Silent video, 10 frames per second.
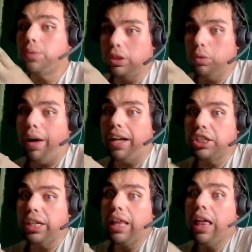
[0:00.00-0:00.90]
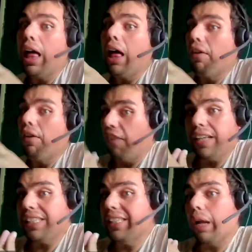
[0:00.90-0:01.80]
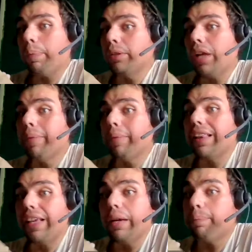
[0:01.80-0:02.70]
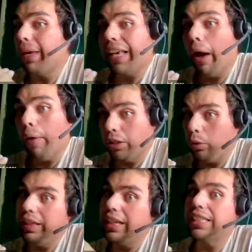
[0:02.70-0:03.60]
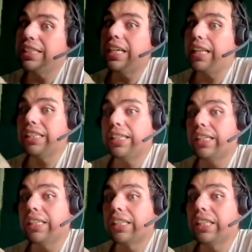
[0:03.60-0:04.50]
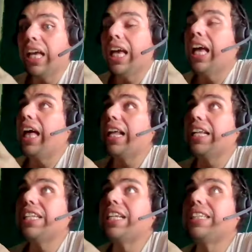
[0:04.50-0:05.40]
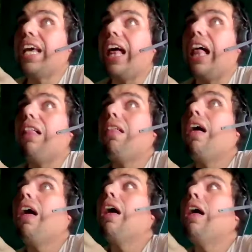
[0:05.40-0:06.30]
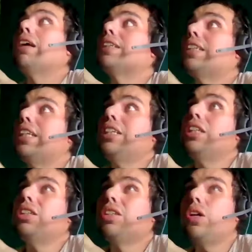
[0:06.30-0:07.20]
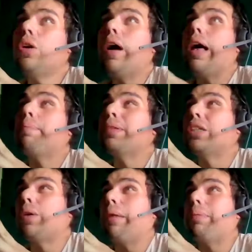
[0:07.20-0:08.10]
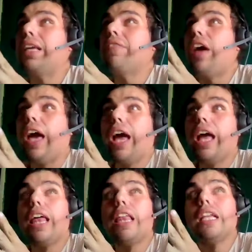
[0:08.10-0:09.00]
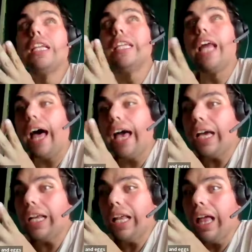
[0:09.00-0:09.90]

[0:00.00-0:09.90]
when you watch it, Fonzie's not a predominantly big character in these in these seasons. It isn't until season two, episode I believe nine,